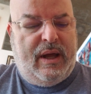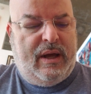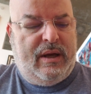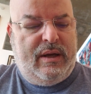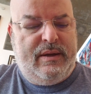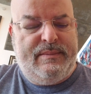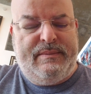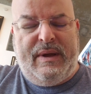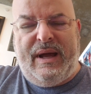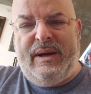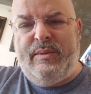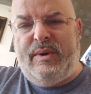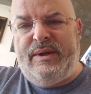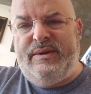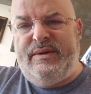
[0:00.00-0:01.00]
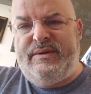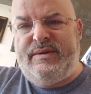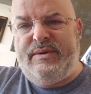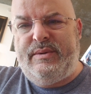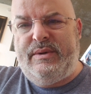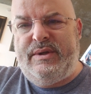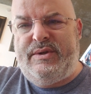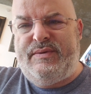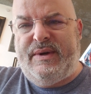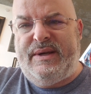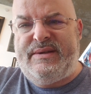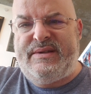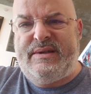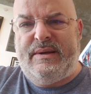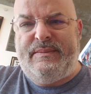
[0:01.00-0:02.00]
I wanted to
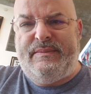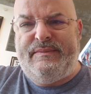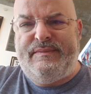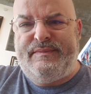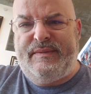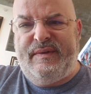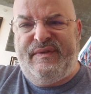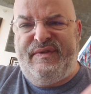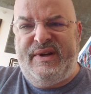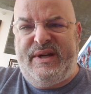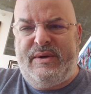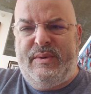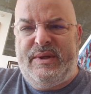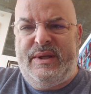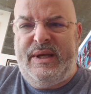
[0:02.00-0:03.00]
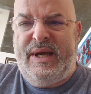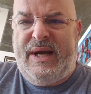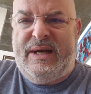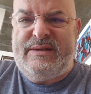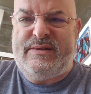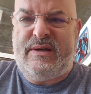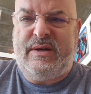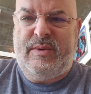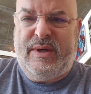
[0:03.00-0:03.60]
address some frequently asked